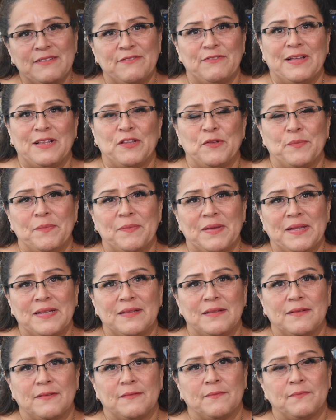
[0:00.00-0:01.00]

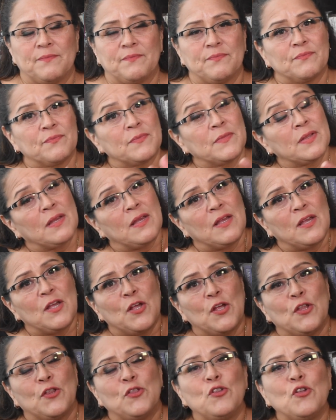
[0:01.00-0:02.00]
development.
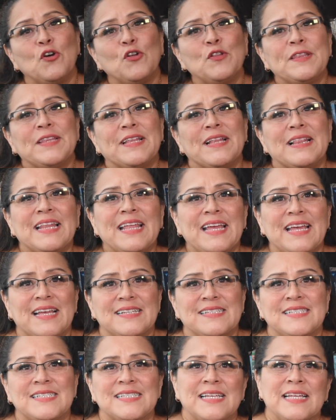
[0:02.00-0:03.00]

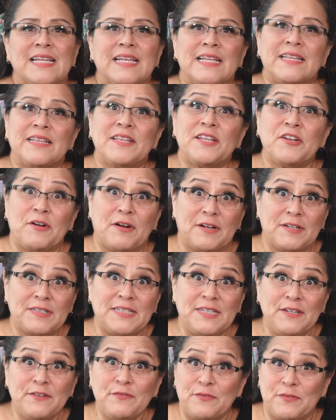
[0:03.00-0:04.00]
Nonetheless, there are
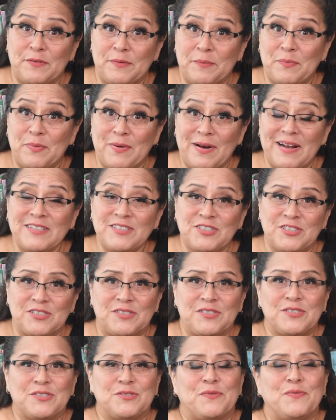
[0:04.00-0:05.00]
different
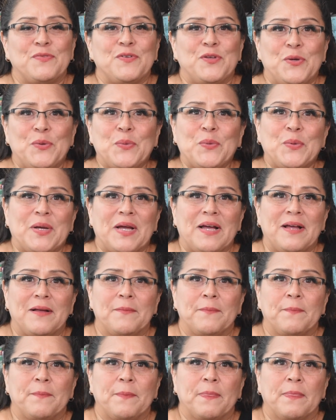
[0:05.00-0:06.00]
branches of yoga.
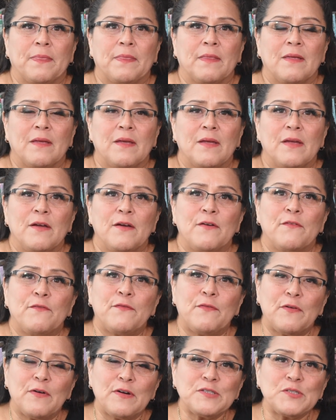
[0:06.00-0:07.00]

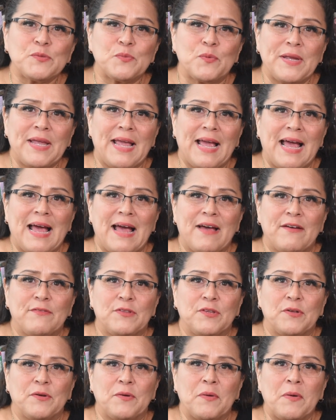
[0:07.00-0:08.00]
First, we
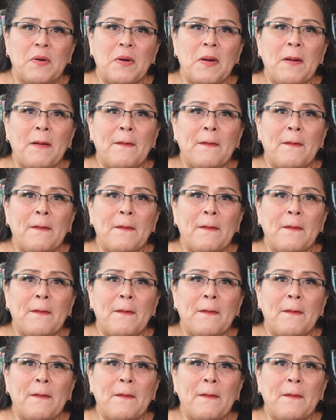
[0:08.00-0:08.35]
have the